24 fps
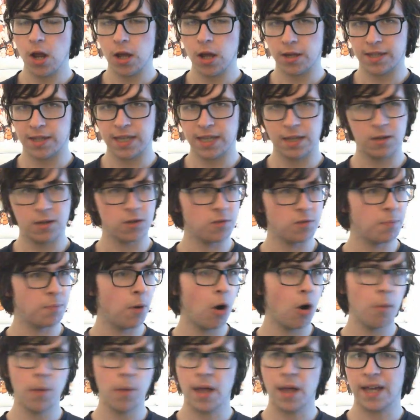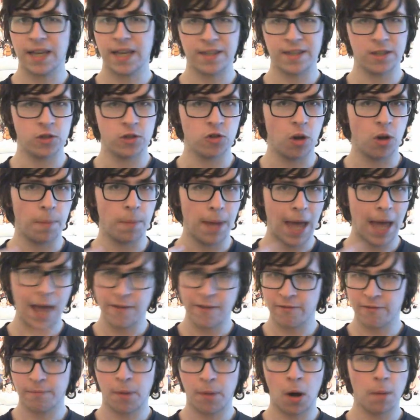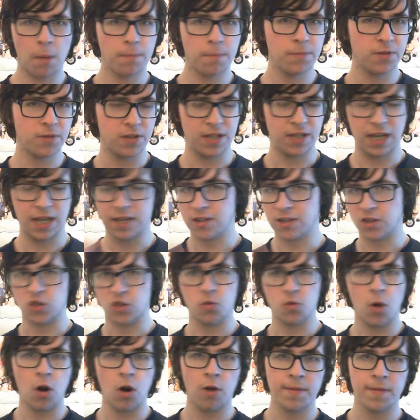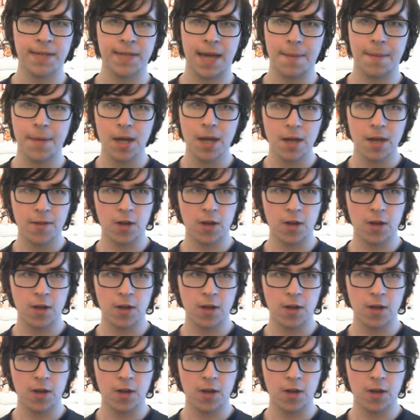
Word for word: See, because Paul Blart gets to drop F-bombs and he gets to swear all the time,